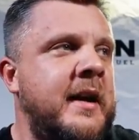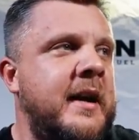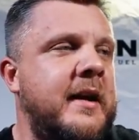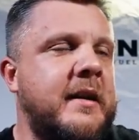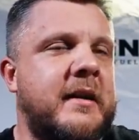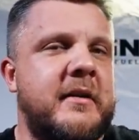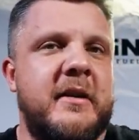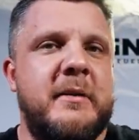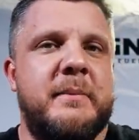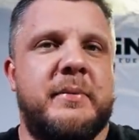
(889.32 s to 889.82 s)
a
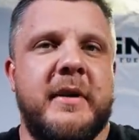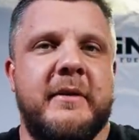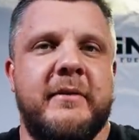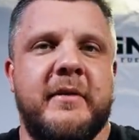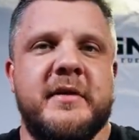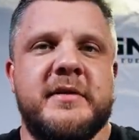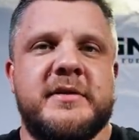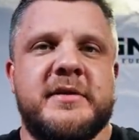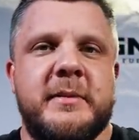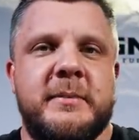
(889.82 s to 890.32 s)
great
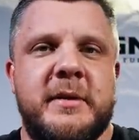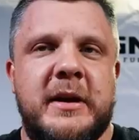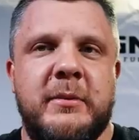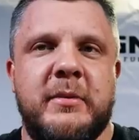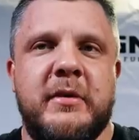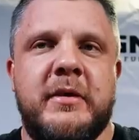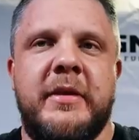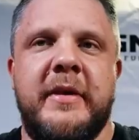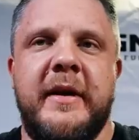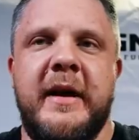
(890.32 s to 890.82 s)
privilege to be
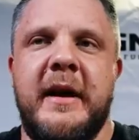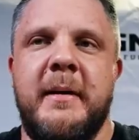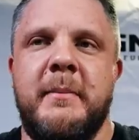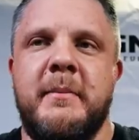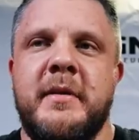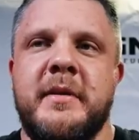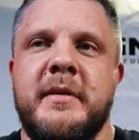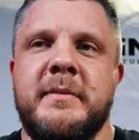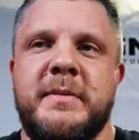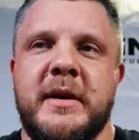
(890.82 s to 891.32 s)
with
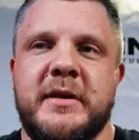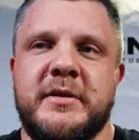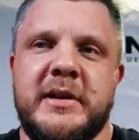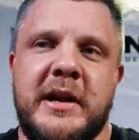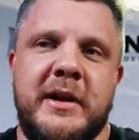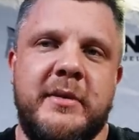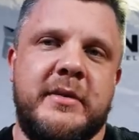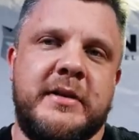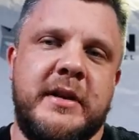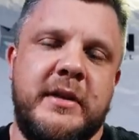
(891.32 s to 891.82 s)
them. Big
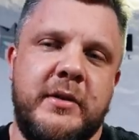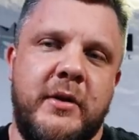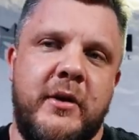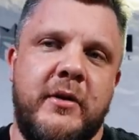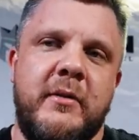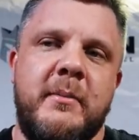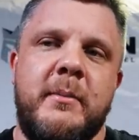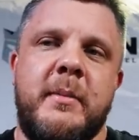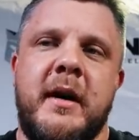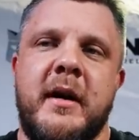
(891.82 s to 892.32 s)
shout out to
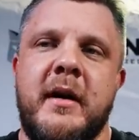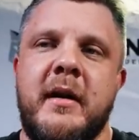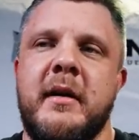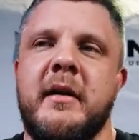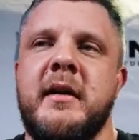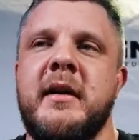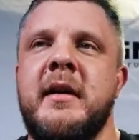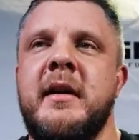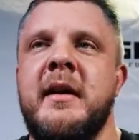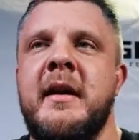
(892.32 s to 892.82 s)
Don and
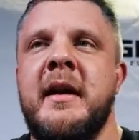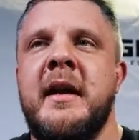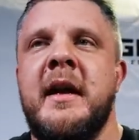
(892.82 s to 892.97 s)
Mark.